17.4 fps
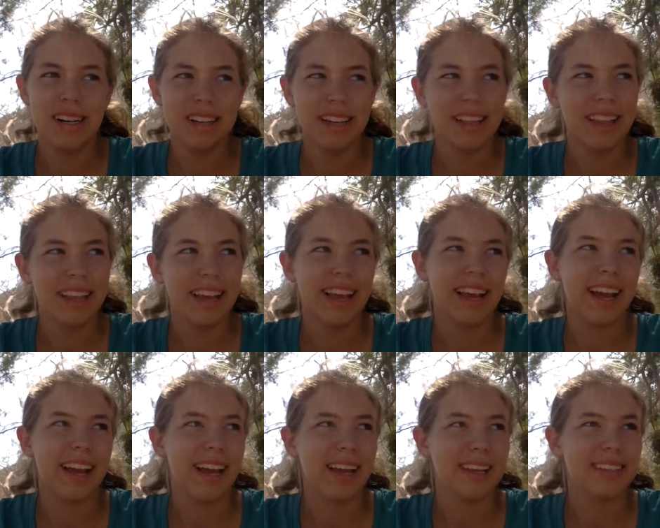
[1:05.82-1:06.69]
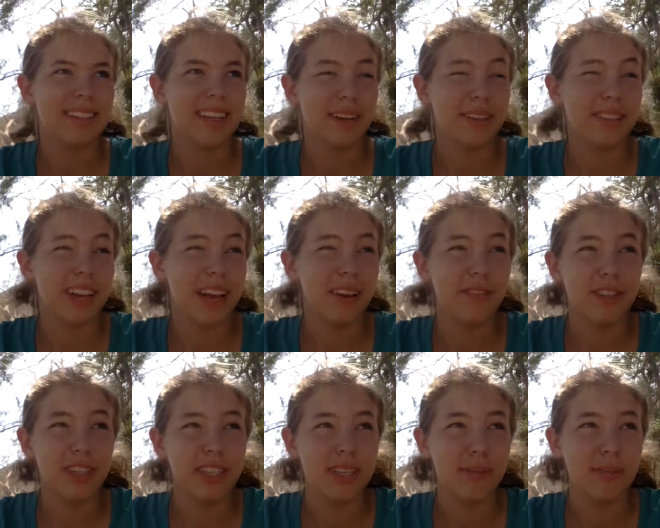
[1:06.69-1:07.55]
like it sounds kind of
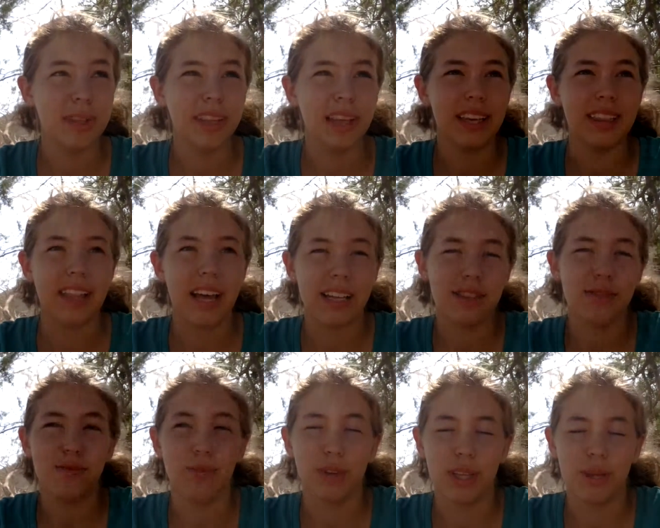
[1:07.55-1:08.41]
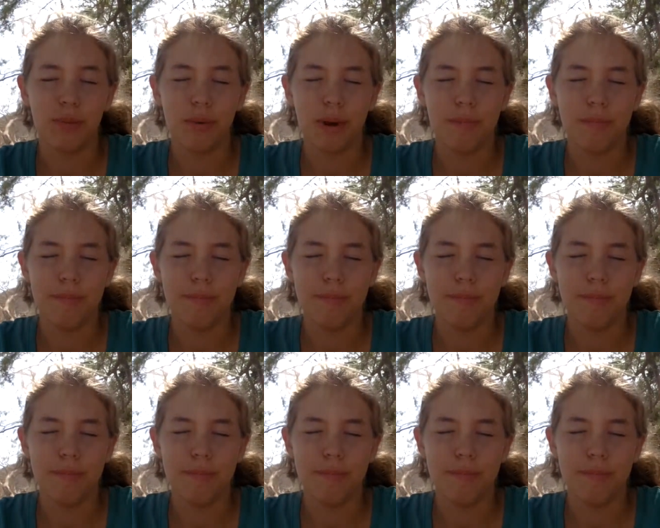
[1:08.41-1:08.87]
cheesy, but like that's really what